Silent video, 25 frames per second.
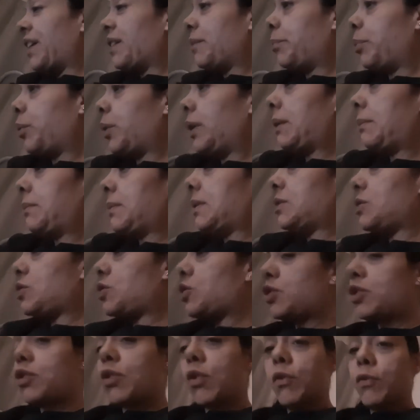appointment
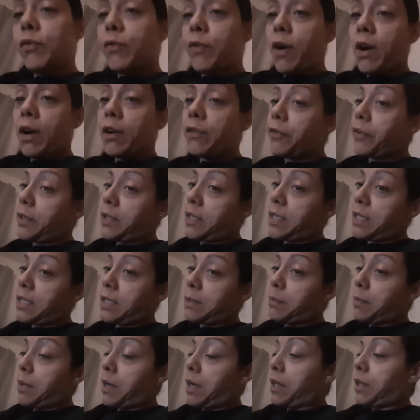so far for
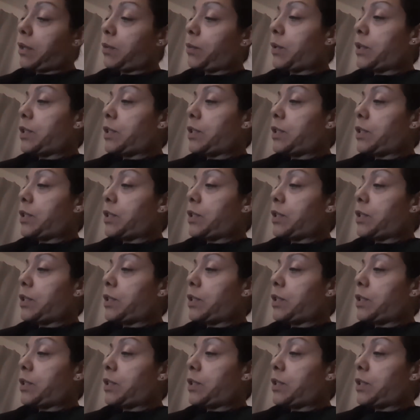this month,